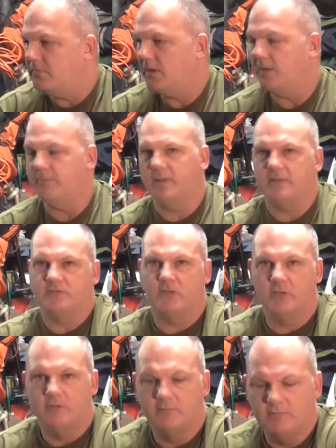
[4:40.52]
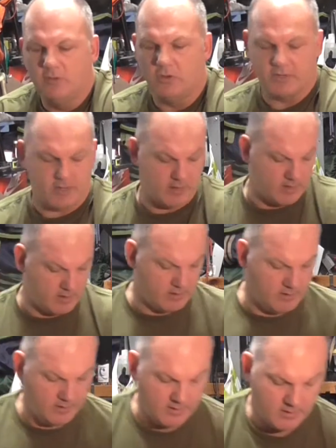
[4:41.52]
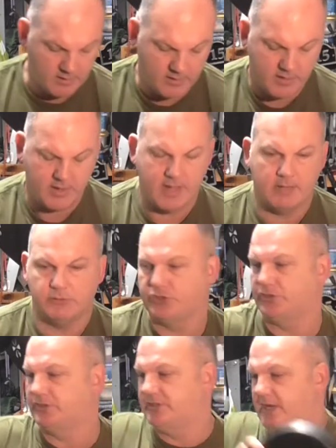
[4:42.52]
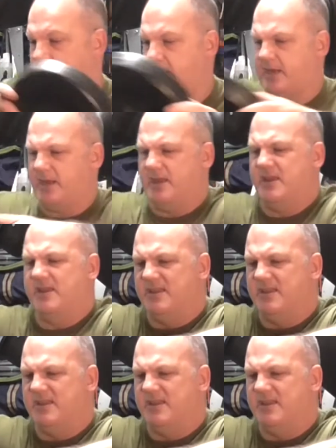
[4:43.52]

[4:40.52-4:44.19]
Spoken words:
Yeah, that's it. Lock it, and it now should take